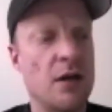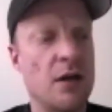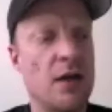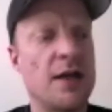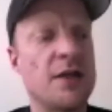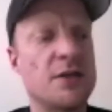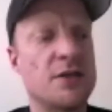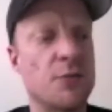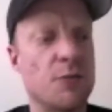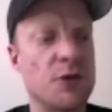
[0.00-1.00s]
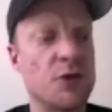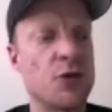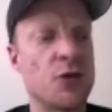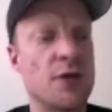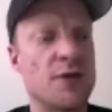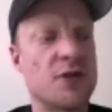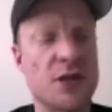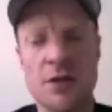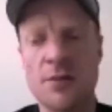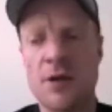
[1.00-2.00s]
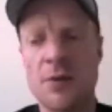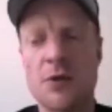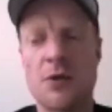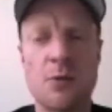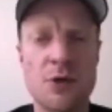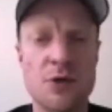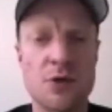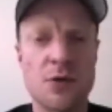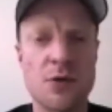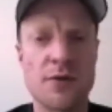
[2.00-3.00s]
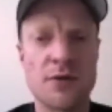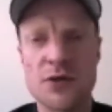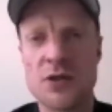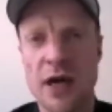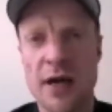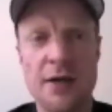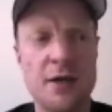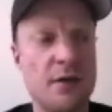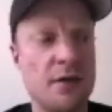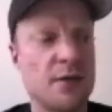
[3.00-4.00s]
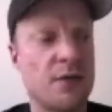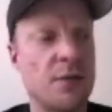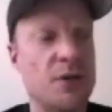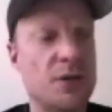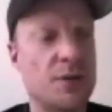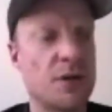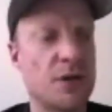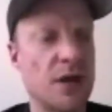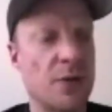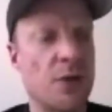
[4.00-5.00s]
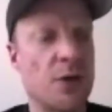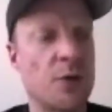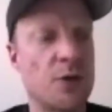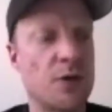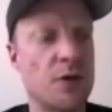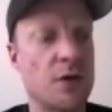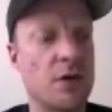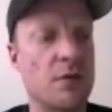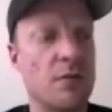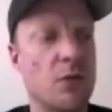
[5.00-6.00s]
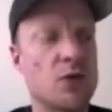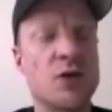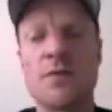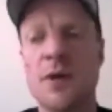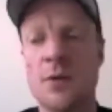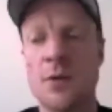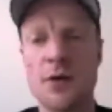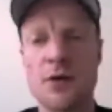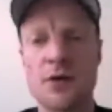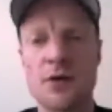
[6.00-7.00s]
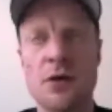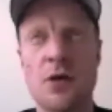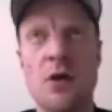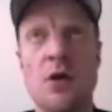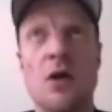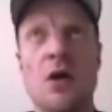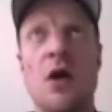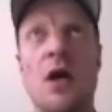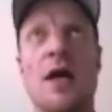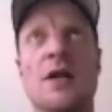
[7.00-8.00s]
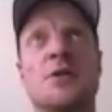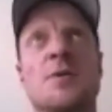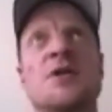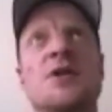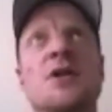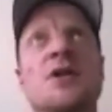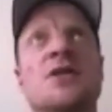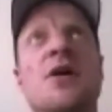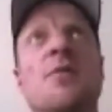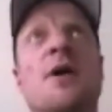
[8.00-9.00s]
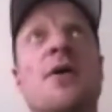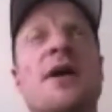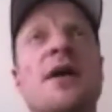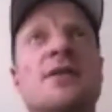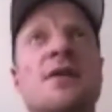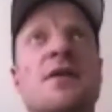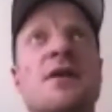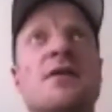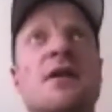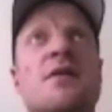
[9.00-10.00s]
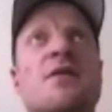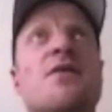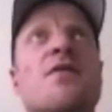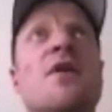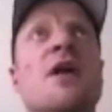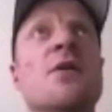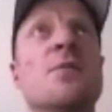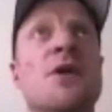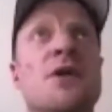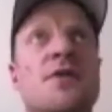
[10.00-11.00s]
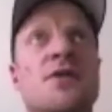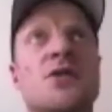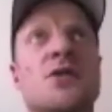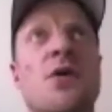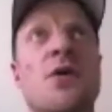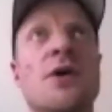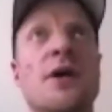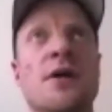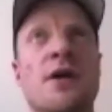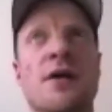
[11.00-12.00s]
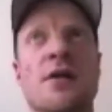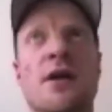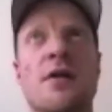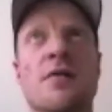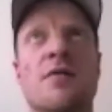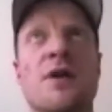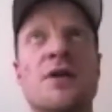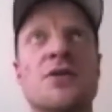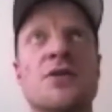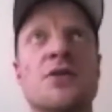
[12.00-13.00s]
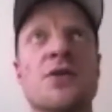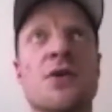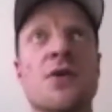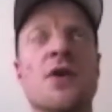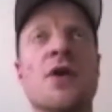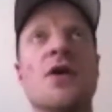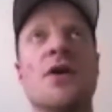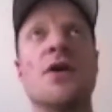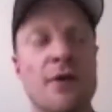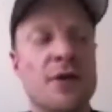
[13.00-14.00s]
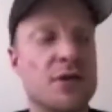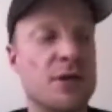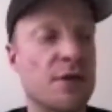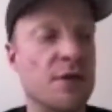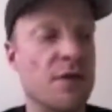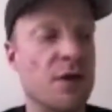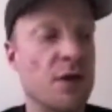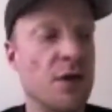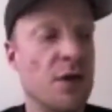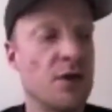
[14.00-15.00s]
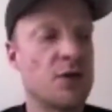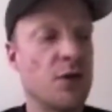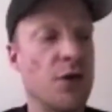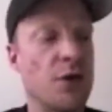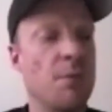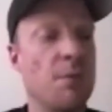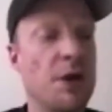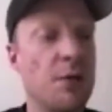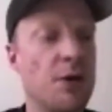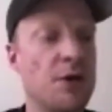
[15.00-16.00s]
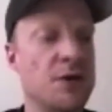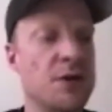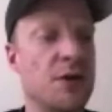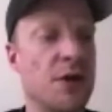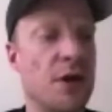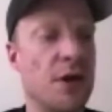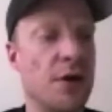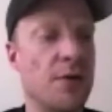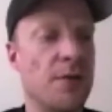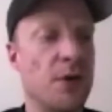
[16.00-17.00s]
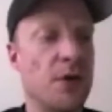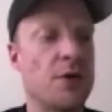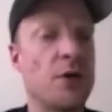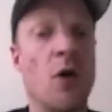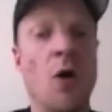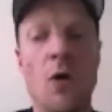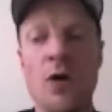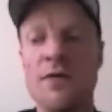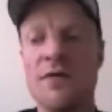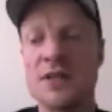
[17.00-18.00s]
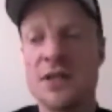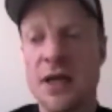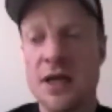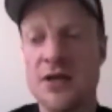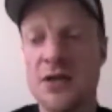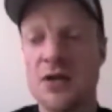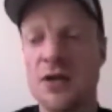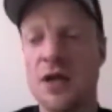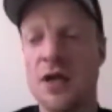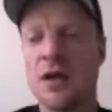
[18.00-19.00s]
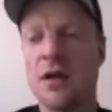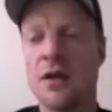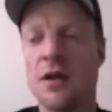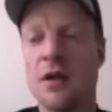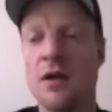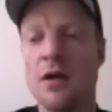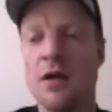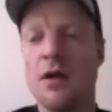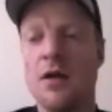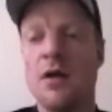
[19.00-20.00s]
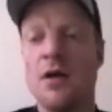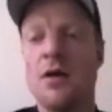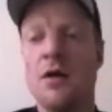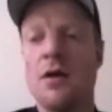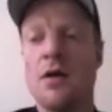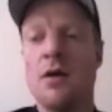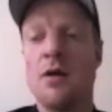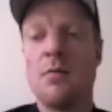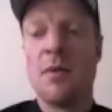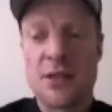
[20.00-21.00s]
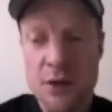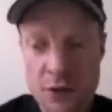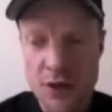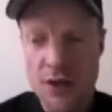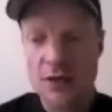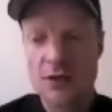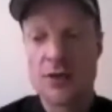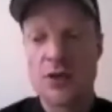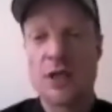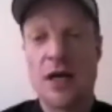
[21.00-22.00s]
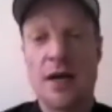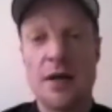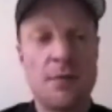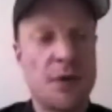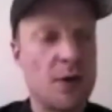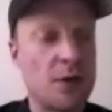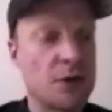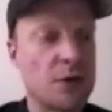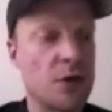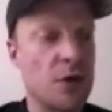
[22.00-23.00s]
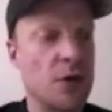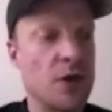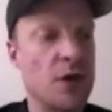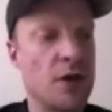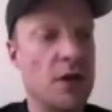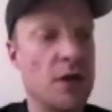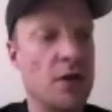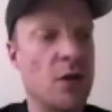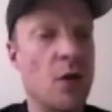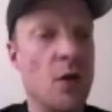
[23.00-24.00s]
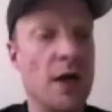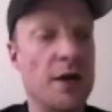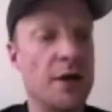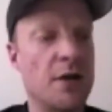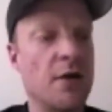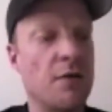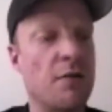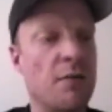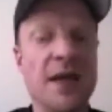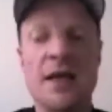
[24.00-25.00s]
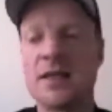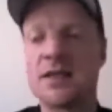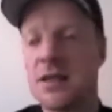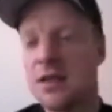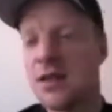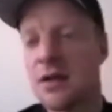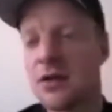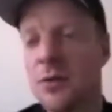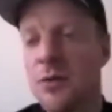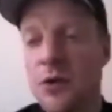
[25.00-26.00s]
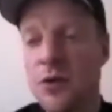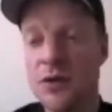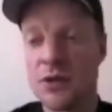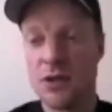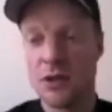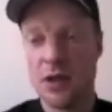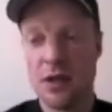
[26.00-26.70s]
links the ritual of cinema with the ritual of society is for me something that I work with in most of my works. And especially in Sal Paradise, I think that the development of the story and the fictional narrative sort of mirrors the whole investigation in Mexico City as a society, but also in the whole idea of mega city and community